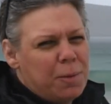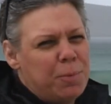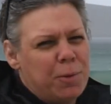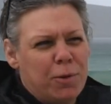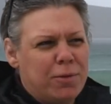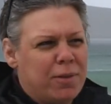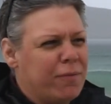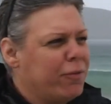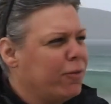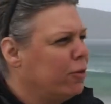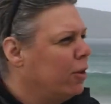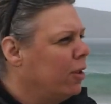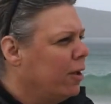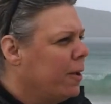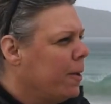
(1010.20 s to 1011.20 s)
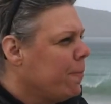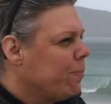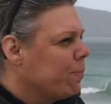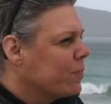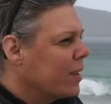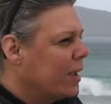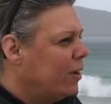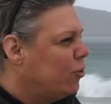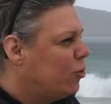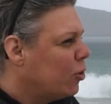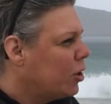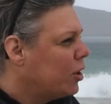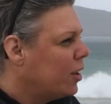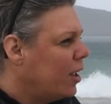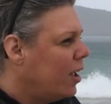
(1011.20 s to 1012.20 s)
beautiful. You
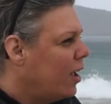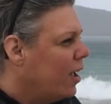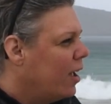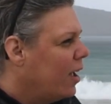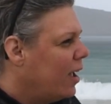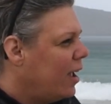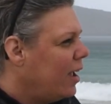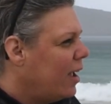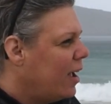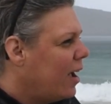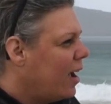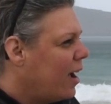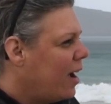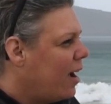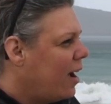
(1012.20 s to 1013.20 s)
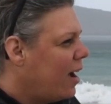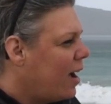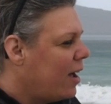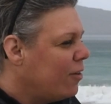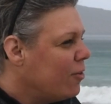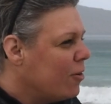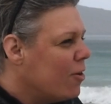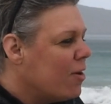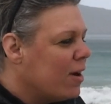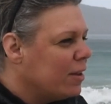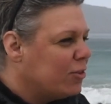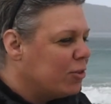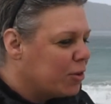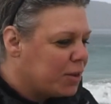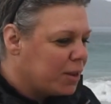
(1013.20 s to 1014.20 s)
just, I don't know,
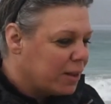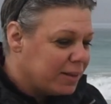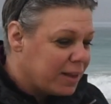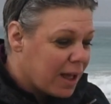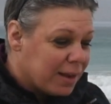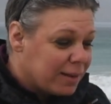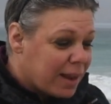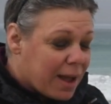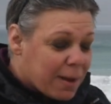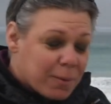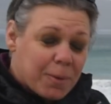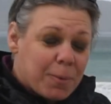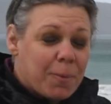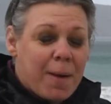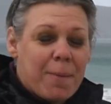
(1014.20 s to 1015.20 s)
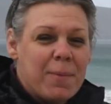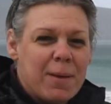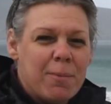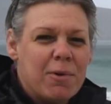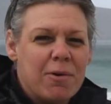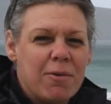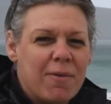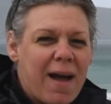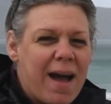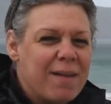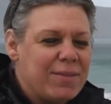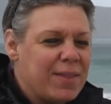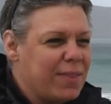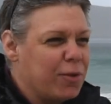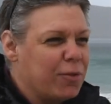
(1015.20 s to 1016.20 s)
it just, like when we were
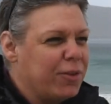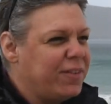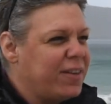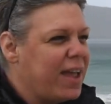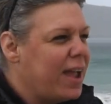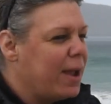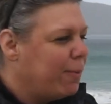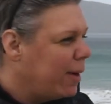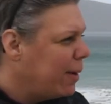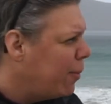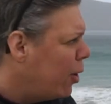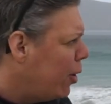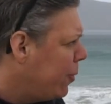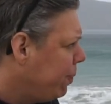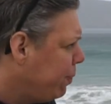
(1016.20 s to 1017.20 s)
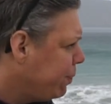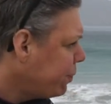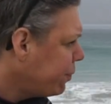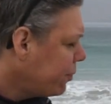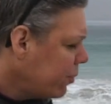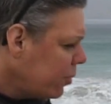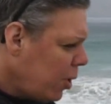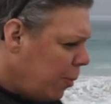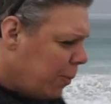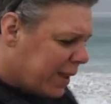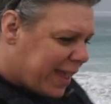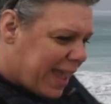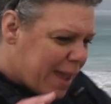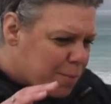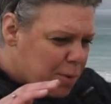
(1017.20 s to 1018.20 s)
arriving the other day, we
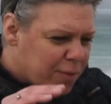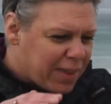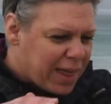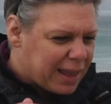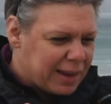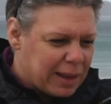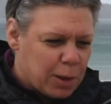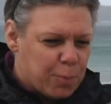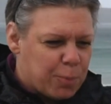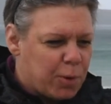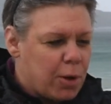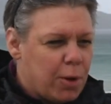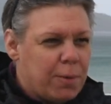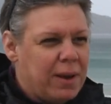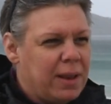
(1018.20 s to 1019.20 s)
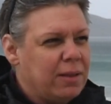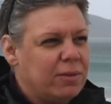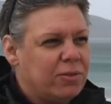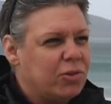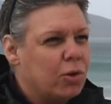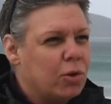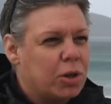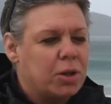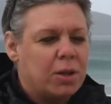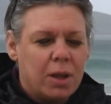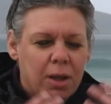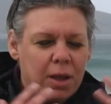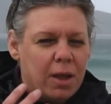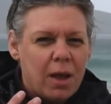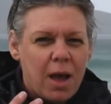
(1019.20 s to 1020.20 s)
came over that little brew and it just,
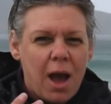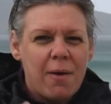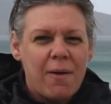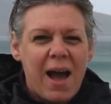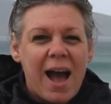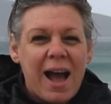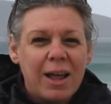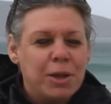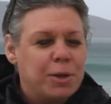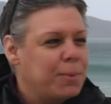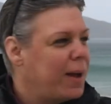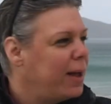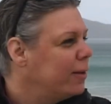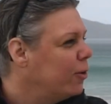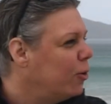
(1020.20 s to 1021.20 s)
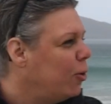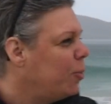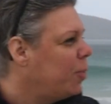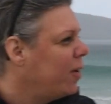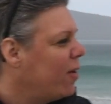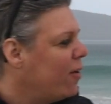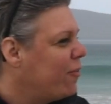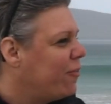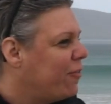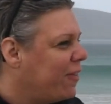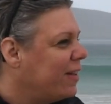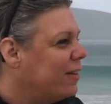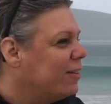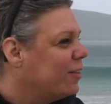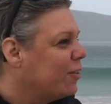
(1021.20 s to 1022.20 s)
our eyes welled up,
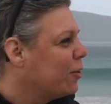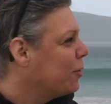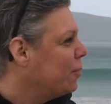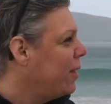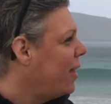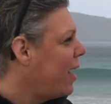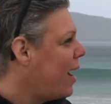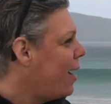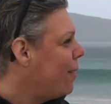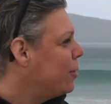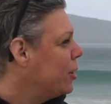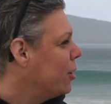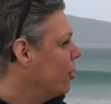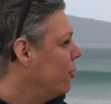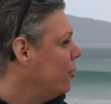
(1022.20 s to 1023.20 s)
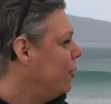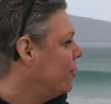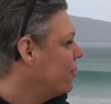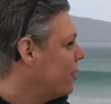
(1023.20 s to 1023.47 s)
filled us with absolute,